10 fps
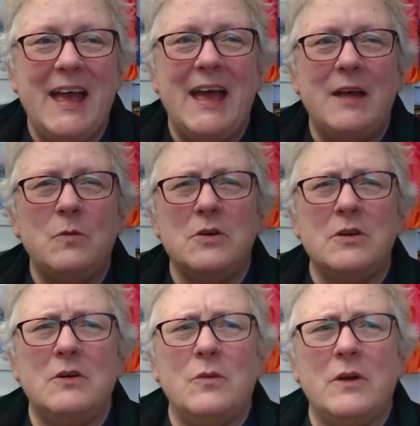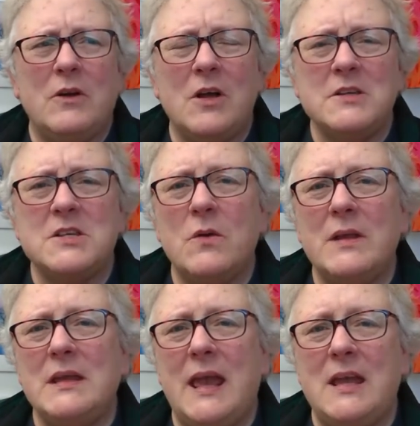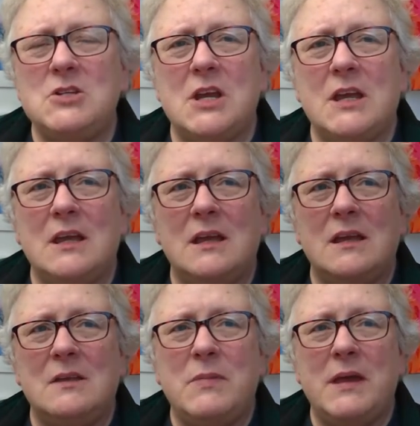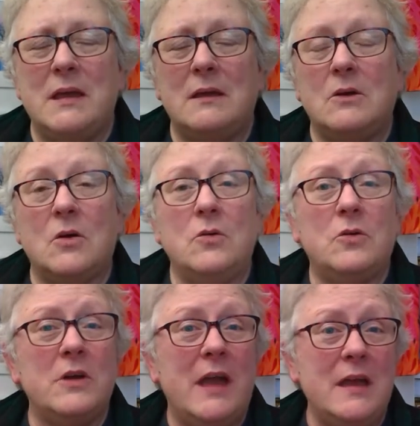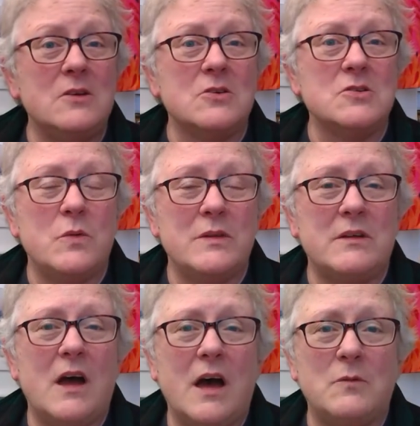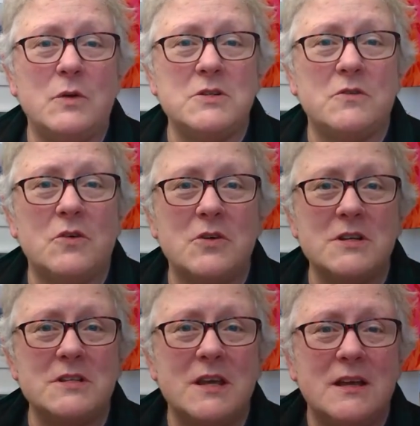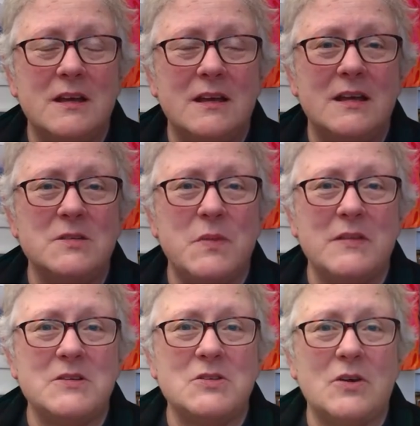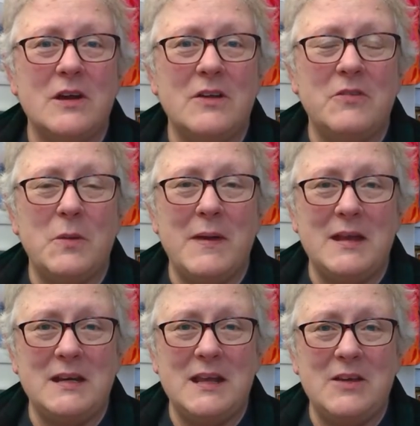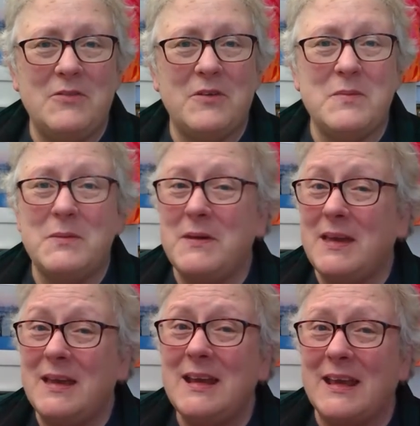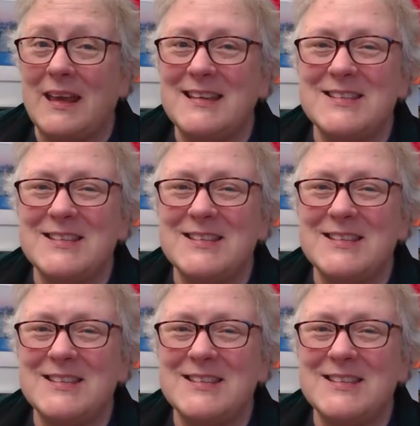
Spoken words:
And we're also engaging in being co-creators with God, which of course has been the story of humanity from the beginning.